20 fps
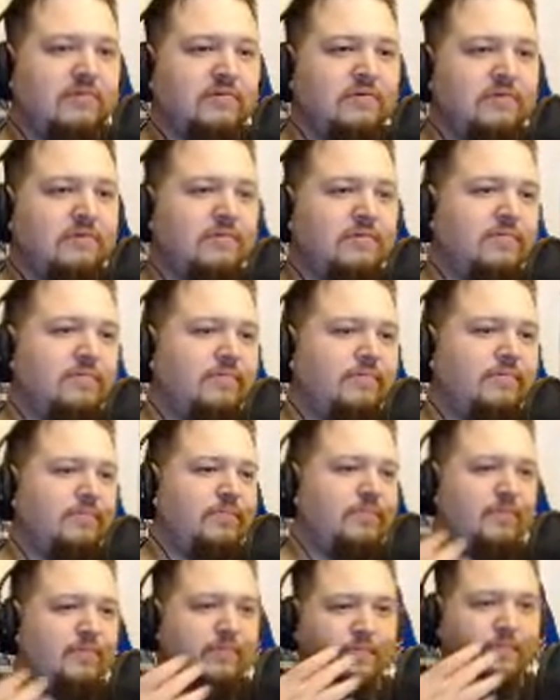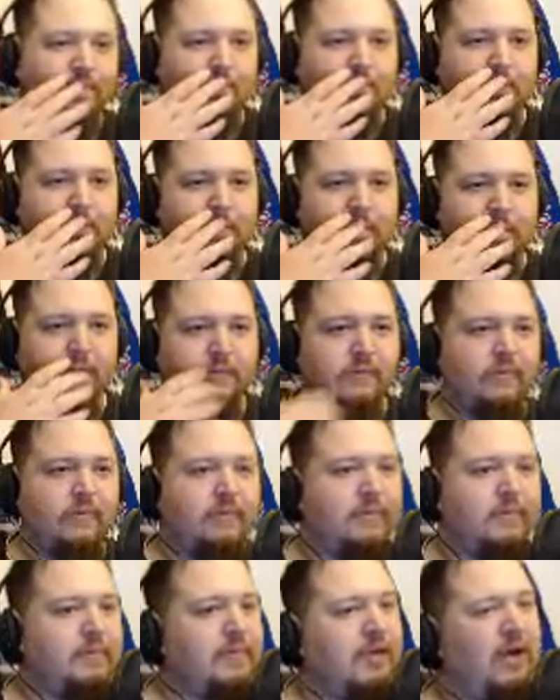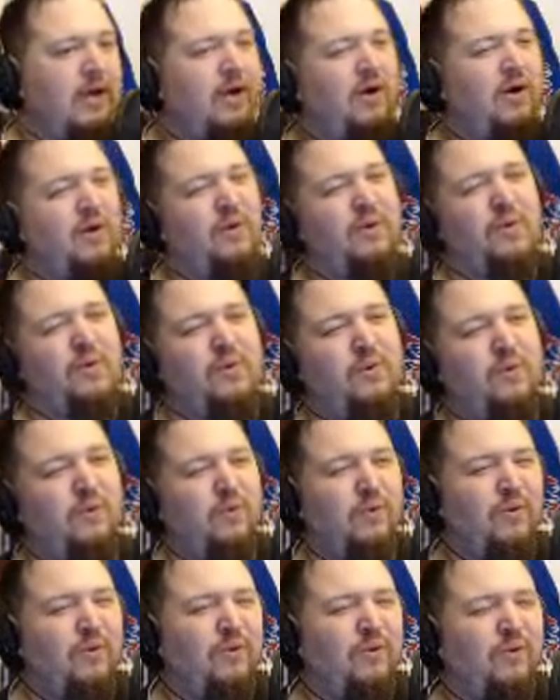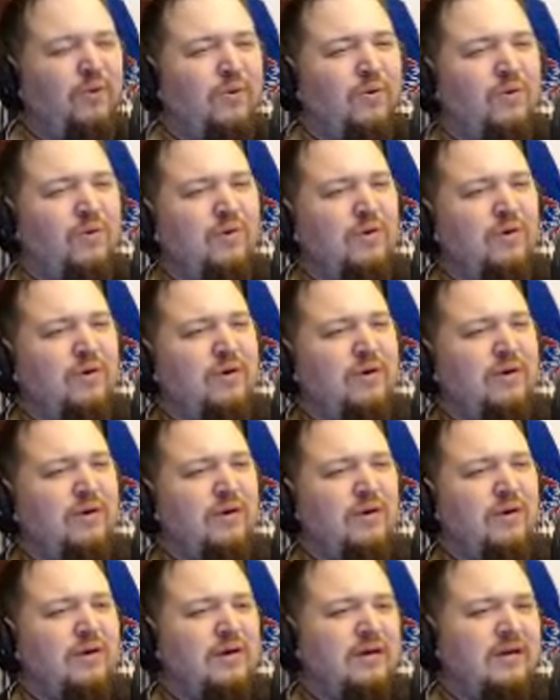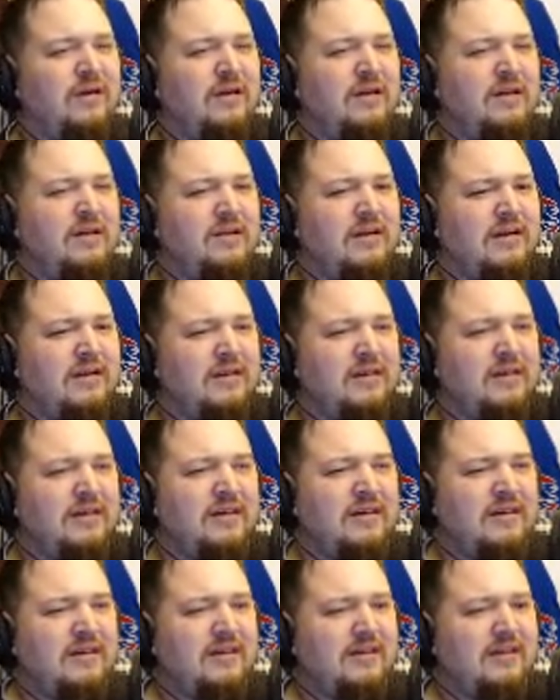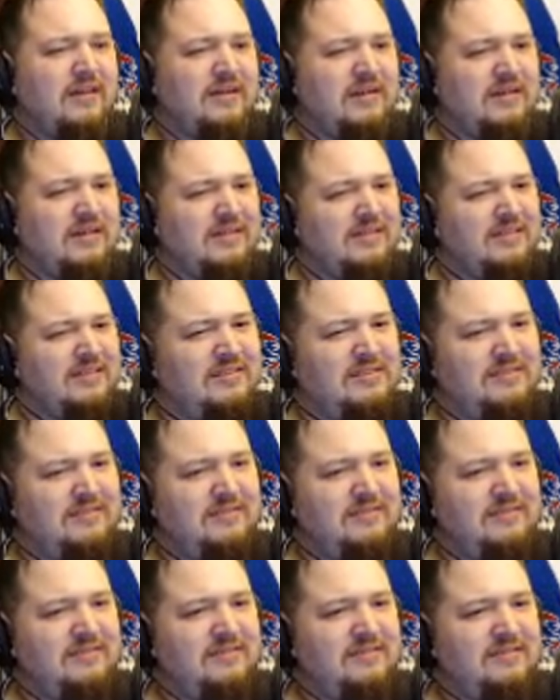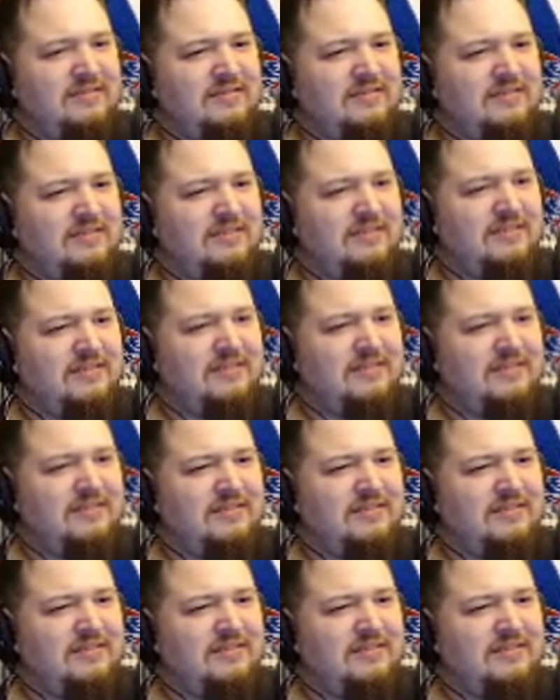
(not speaking)